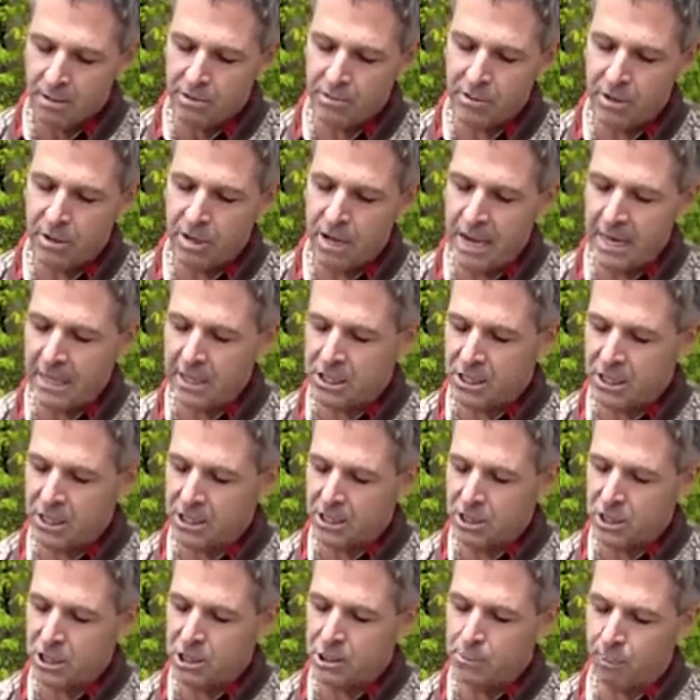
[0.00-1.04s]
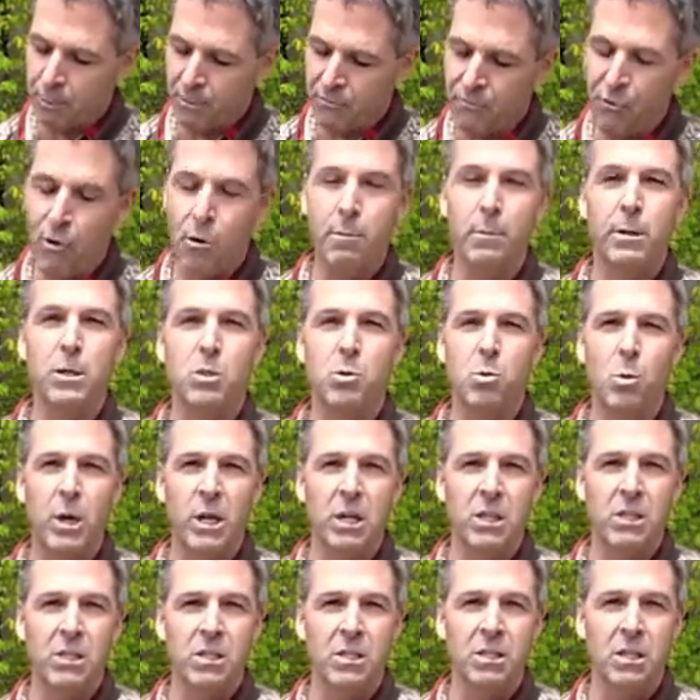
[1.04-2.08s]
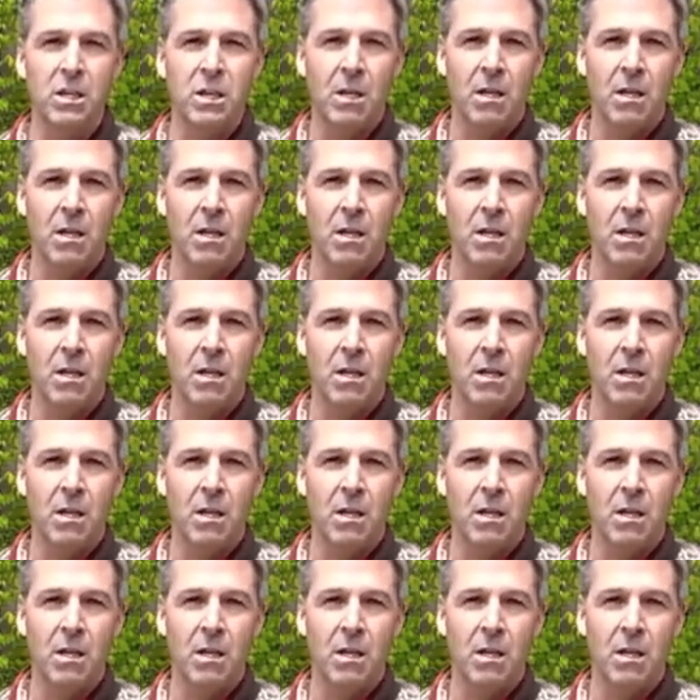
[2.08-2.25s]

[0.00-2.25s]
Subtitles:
The next is these performance wings.